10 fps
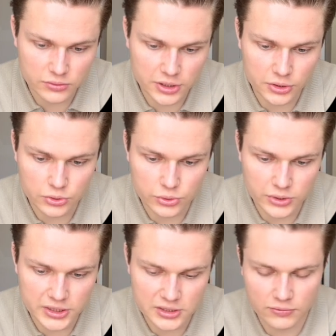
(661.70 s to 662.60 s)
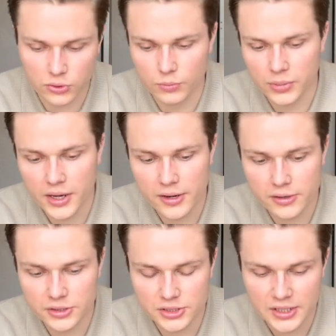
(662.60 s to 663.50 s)
reduce risks for
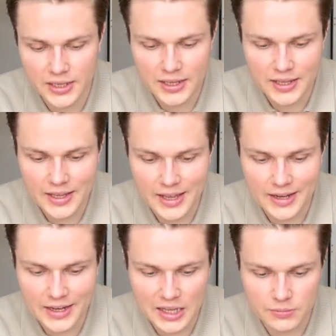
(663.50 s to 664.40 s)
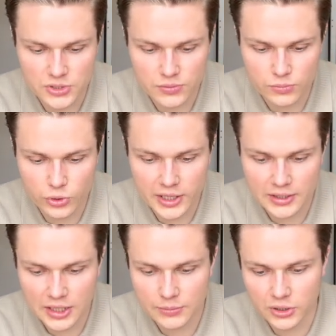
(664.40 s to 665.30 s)
buyers, and names, right
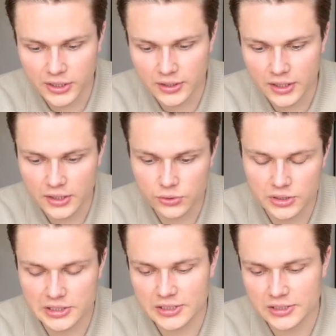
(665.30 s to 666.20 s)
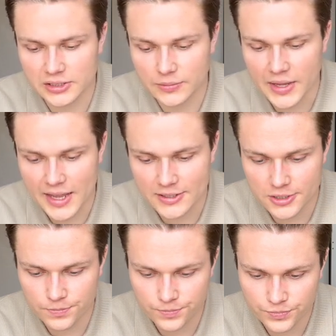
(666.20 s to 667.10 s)
labeling increases demand.
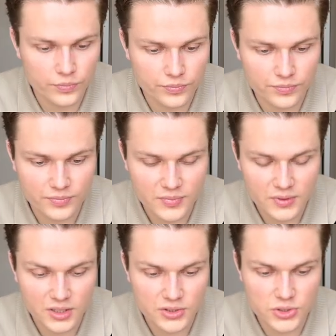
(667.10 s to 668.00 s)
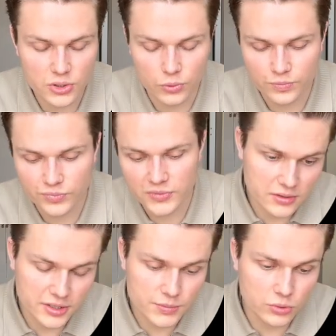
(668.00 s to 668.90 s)
So
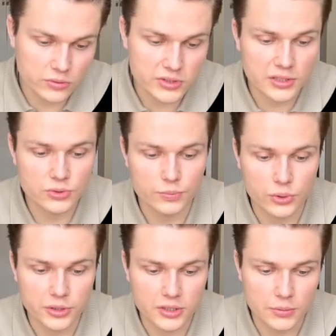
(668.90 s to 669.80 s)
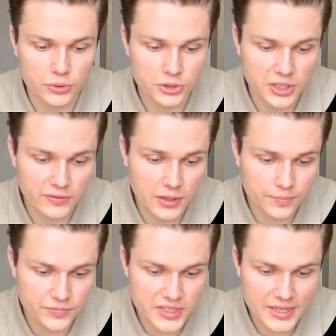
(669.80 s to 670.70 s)
this moves us to point number 7,
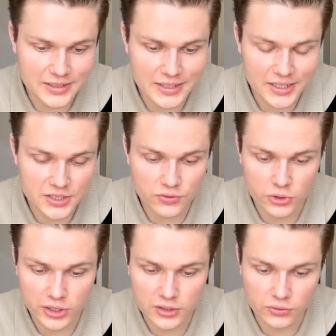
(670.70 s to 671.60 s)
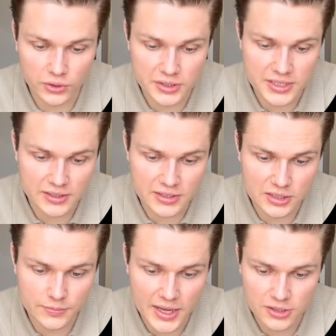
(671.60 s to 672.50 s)
techniques for influencing the
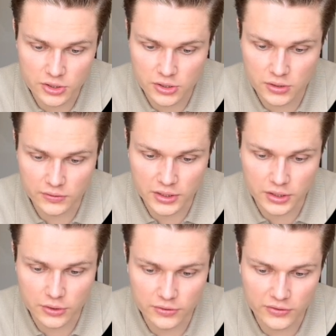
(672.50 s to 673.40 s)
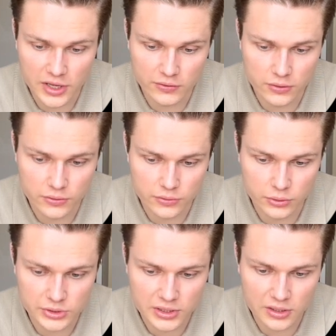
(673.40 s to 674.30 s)
demand curve in your favor through
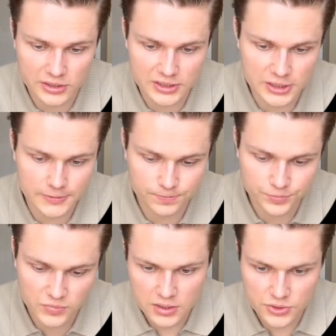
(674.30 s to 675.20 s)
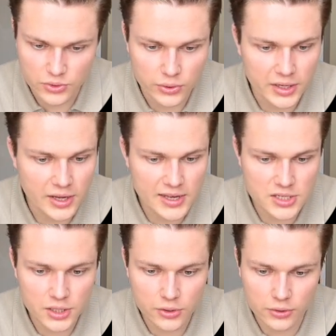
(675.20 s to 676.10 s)
scarcity. So
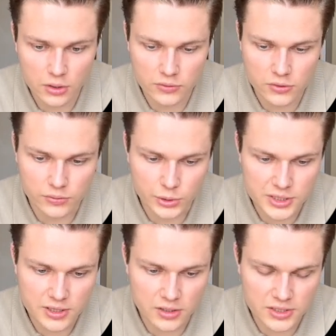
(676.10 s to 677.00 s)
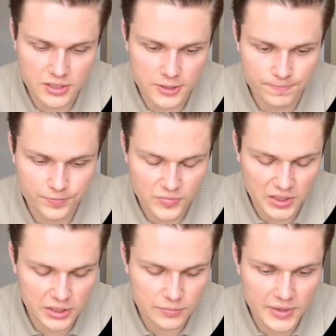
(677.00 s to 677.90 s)
enhancing your offer with scarcity,
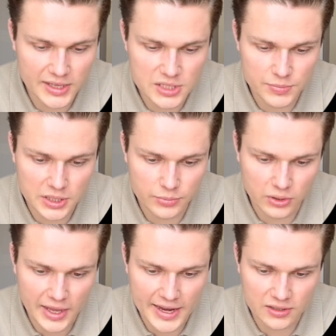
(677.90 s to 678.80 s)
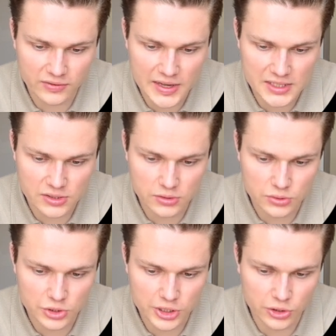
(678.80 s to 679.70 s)
it makes people act faster
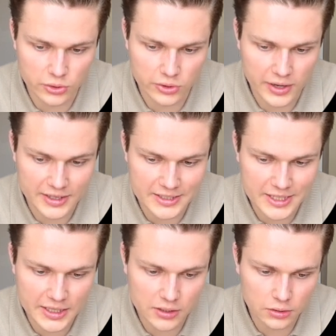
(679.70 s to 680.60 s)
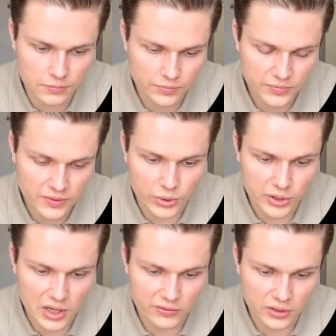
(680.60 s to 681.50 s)
to secure a deal. When you
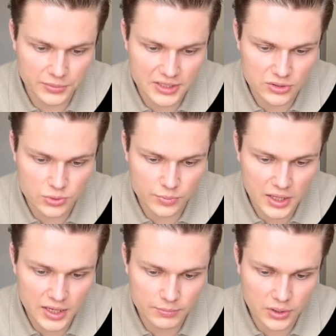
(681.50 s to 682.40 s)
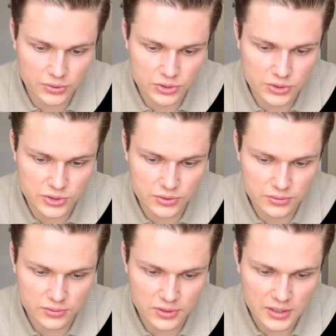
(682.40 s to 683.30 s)
have limited supply, bonuses,
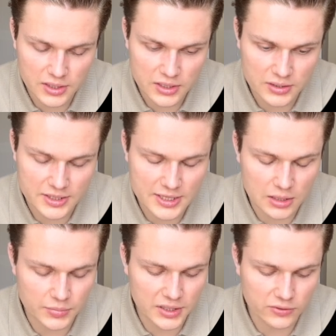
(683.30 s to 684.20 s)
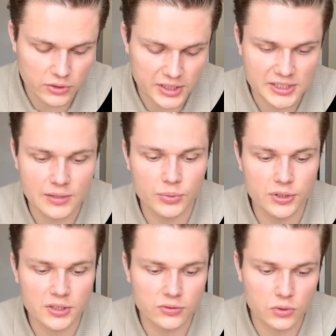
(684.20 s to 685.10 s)
this can be, for example,
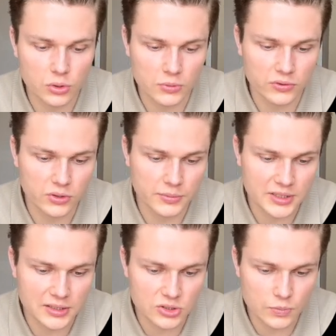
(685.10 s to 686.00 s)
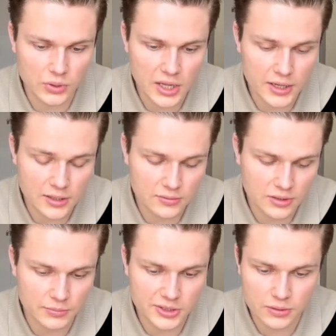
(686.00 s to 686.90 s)
in the form of limited supply,
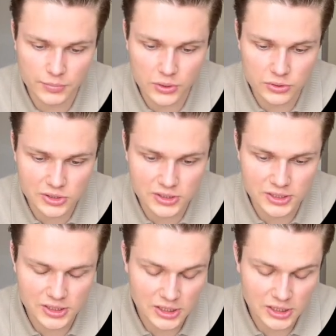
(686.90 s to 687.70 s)
limited bonuses,